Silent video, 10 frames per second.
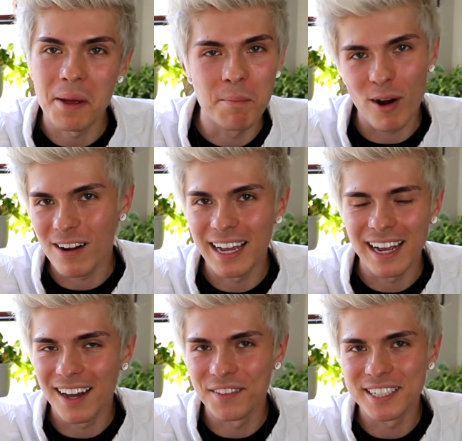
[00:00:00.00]

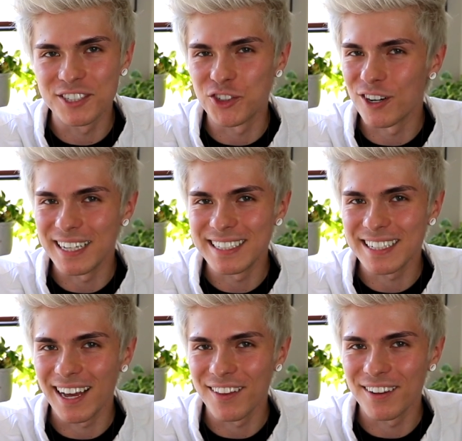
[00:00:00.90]
embarking on this journey
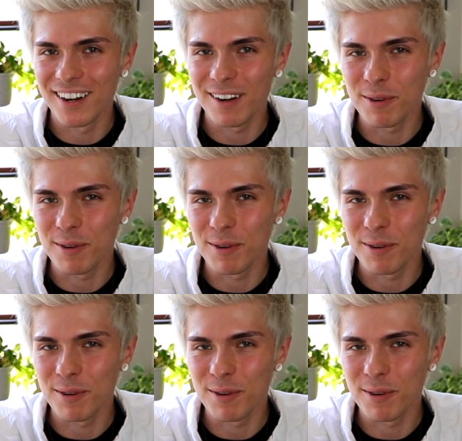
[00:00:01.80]
together?